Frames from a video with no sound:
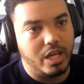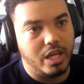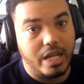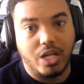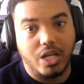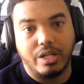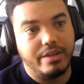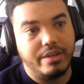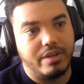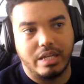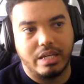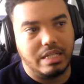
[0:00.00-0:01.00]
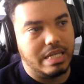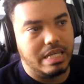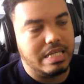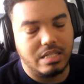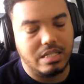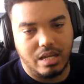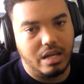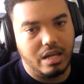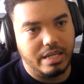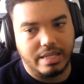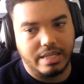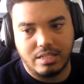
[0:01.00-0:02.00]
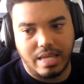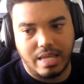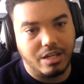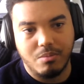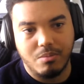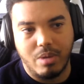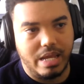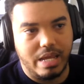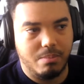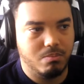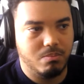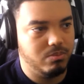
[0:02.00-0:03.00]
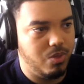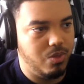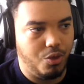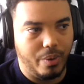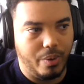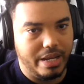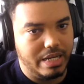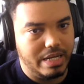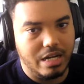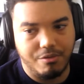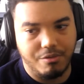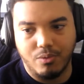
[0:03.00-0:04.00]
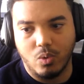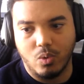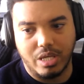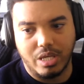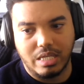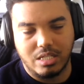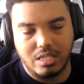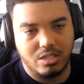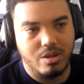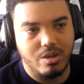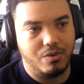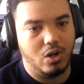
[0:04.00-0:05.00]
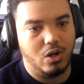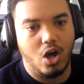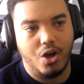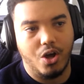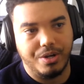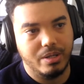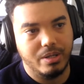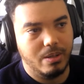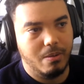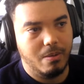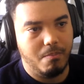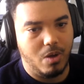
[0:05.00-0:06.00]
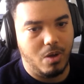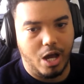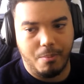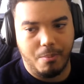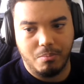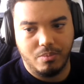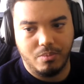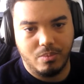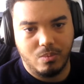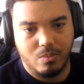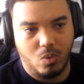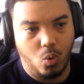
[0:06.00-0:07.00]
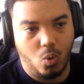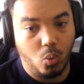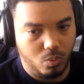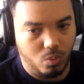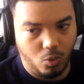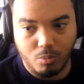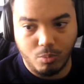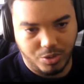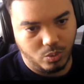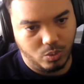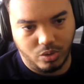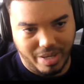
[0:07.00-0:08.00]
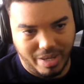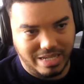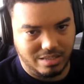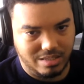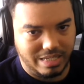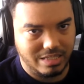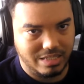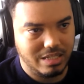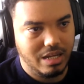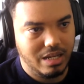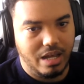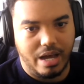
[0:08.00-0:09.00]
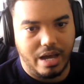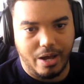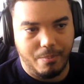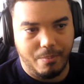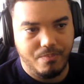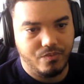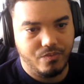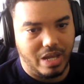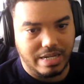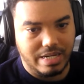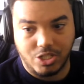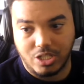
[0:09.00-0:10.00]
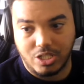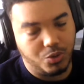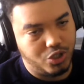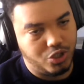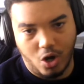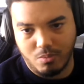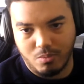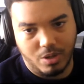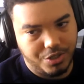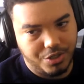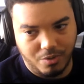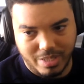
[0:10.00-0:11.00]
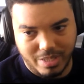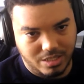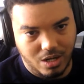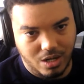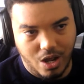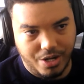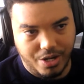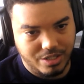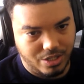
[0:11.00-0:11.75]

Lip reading: It could easily, it's taken me nearly 4 years to even learn um, almost all the basics, and there's still so much for me to learn.